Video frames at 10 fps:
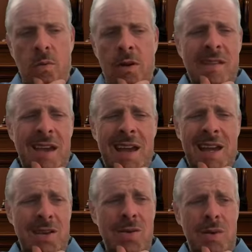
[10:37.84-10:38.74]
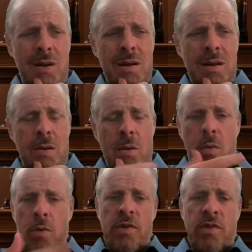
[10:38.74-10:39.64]
"What is that guy doing?
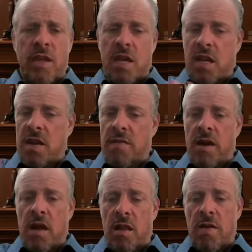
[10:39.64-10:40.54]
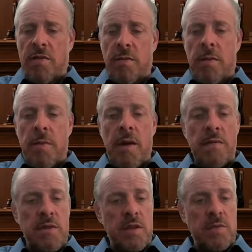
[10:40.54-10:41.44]
What was he thinking?" I never got a letter from him.
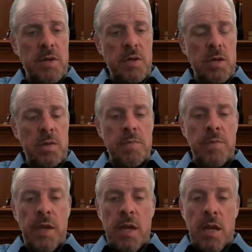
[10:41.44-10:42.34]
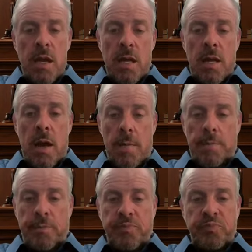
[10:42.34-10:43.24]
Everything's been good.
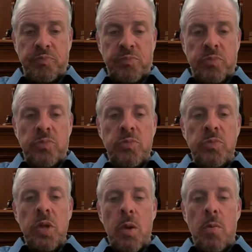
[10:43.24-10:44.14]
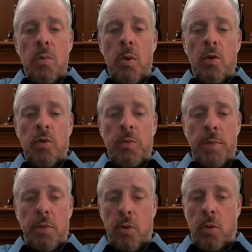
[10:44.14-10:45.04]
Now, most
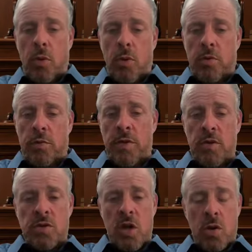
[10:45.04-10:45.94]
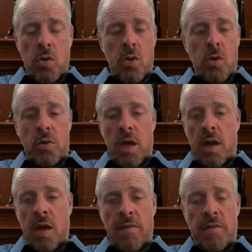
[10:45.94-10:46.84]
people spend their entire career
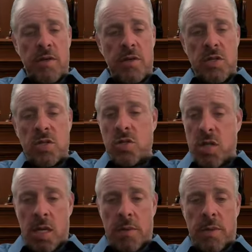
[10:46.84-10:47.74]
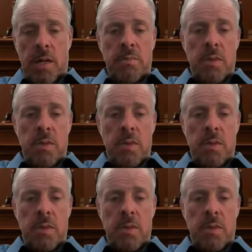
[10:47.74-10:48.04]
without having this. It's just like,